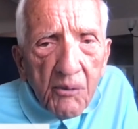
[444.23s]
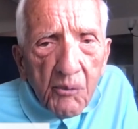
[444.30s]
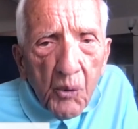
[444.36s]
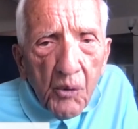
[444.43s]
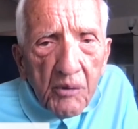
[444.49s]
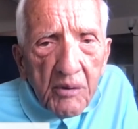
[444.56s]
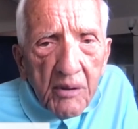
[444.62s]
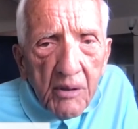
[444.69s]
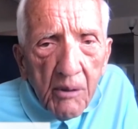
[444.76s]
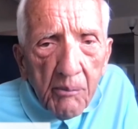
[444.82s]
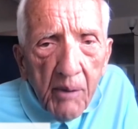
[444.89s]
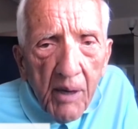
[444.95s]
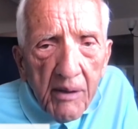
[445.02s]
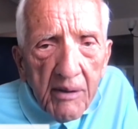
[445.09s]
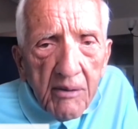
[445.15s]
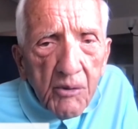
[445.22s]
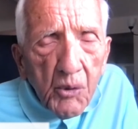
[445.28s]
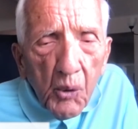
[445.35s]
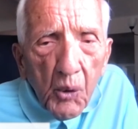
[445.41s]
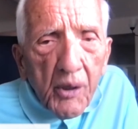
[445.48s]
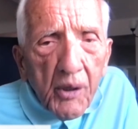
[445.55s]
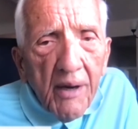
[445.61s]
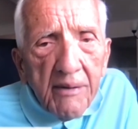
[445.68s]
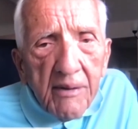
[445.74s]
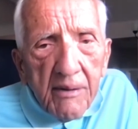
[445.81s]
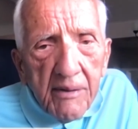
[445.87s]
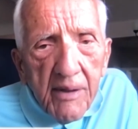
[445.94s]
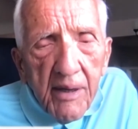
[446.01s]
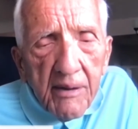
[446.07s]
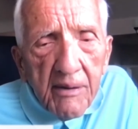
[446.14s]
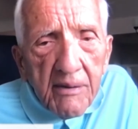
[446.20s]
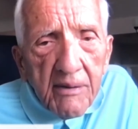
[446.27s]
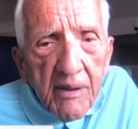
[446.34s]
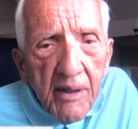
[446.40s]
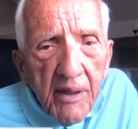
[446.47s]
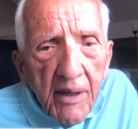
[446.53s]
of course, in our bodies, doing all kinds of things.